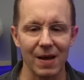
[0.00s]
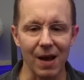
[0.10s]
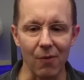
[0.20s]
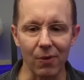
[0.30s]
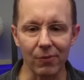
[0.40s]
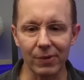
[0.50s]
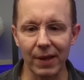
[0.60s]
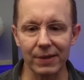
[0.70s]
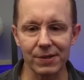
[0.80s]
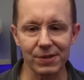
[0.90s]
Now I would
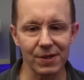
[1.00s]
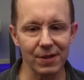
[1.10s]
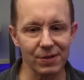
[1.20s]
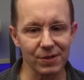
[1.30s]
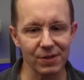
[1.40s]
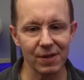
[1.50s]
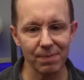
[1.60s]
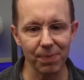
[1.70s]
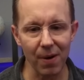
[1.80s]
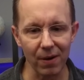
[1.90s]
like to see a
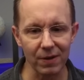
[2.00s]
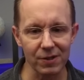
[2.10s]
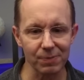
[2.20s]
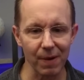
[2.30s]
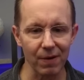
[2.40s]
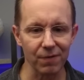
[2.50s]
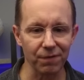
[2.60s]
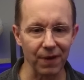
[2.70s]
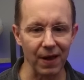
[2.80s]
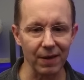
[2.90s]
steampunk-inspired
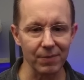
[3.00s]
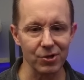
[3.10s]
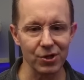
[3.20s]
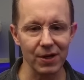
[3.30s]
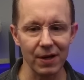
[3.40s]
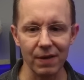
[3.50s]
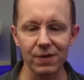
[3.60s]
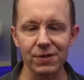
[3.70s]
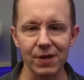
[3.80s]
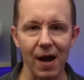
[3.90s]
flying machine in
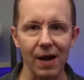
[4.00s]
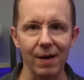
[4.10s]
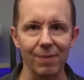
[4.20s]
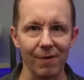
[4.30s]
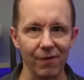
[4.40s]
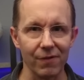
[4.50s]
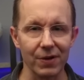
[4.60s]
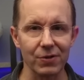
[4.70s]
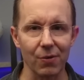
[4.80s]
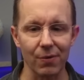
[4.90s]
the sky above a
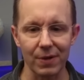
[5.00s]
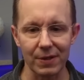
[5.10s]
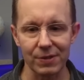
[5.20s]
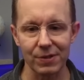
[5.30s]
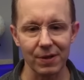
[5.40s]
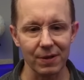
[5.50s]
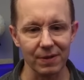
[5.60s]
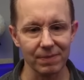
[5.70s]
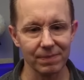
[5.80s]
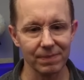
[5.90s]
Victorian city.